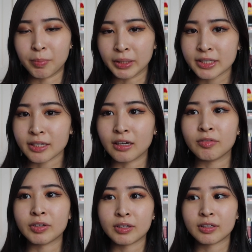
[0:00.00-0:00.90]
months
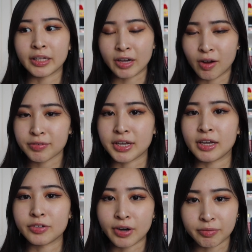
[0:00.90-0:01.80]
of layoffs
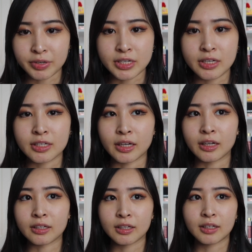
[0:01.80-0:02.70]
and job freezes
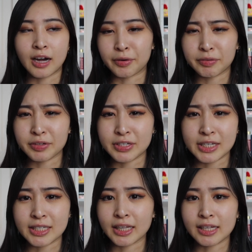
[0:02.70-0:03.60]
and hiring
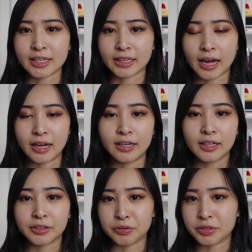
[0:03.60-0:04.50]
freezes and things like that,
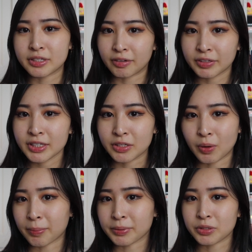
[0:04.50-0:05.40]
there is definitely still
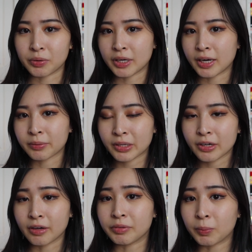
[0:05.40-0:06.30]
opportunity out there
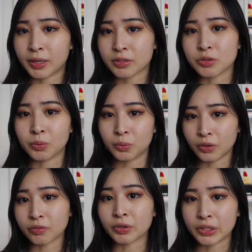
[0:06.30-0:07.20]
if you want to
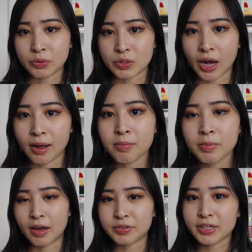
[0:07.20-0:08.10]
look for a new job.
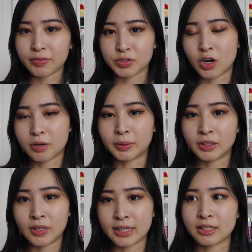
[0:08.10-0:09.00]
Obviously, I've talked about
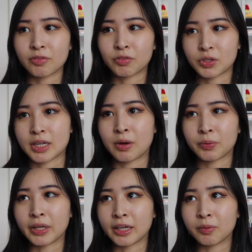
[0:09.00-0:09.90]
the last in, first out
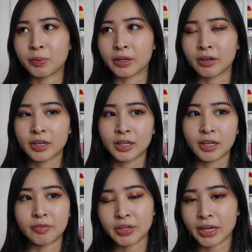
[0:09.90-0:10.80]
thing where
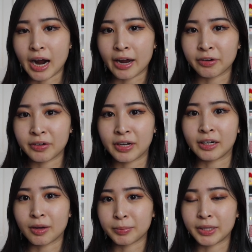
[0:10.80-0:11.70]
if you get hired and a
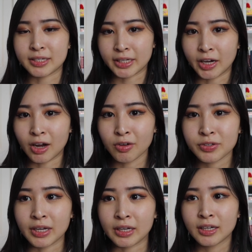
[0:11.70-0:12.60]
company has layoffs,
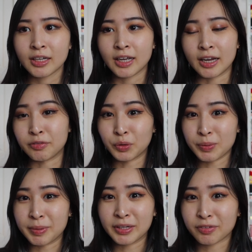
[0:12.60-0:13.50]
then and you've only
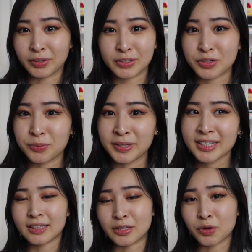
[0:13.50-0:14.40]
been there for like two
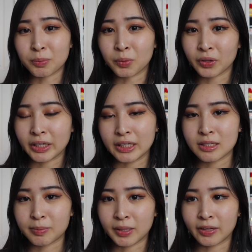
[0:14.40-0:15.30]
weeks, then you are more likely
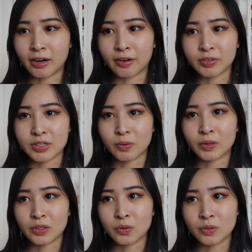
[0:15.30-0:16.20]
to be laid off than
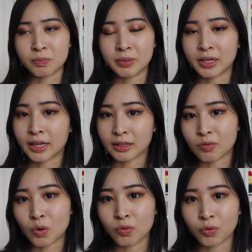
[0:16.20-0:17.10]
someone who's been at the
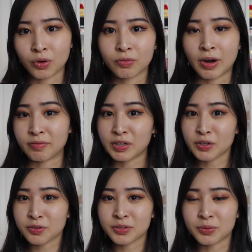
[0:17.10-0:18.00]
role for five
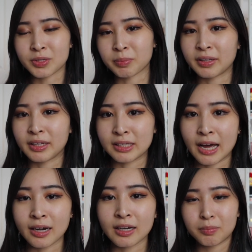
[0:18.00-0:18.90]
years or something like
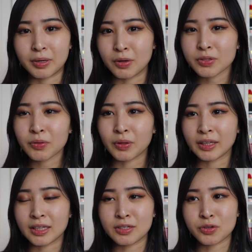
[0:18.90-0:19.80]
that. But I also think
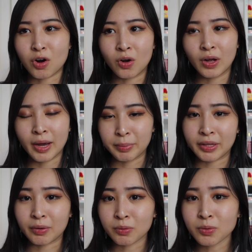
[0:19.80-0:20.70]
that these are all
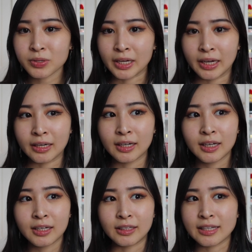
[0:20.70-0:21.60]
hypotheticals and
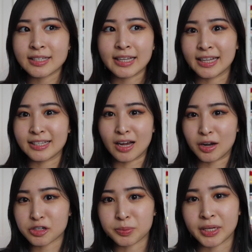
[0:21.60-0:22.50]
not to say that it's
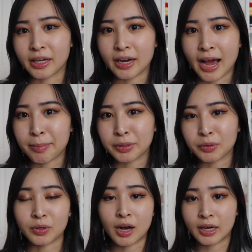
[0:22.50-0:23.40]
100% going to happen
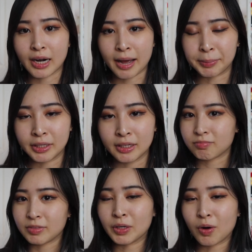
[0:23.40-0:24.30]
or not going to happen.
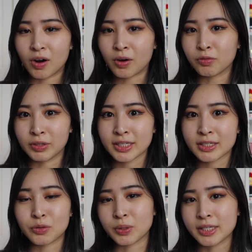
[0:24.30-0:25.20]
You know, all risks
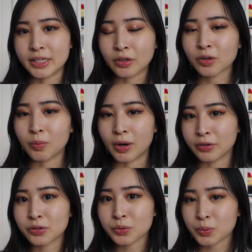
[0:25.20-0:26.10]
to consider while
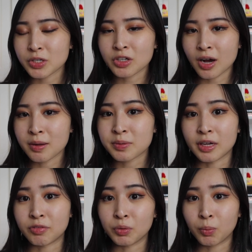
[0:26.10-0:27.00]
you're switching jobs
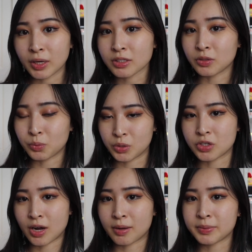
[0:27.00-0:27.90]
if you want to switch
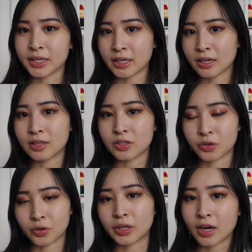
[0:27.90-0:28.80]
jobs in this
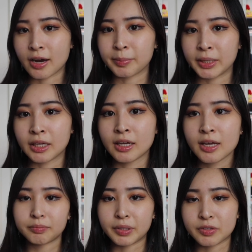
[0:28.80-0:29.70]
current economy.
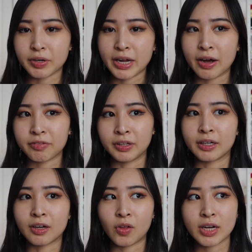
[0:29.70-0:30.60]
Because right now I feel
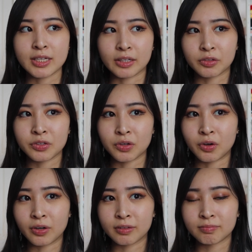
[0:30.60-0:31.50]
like a lot of sectors are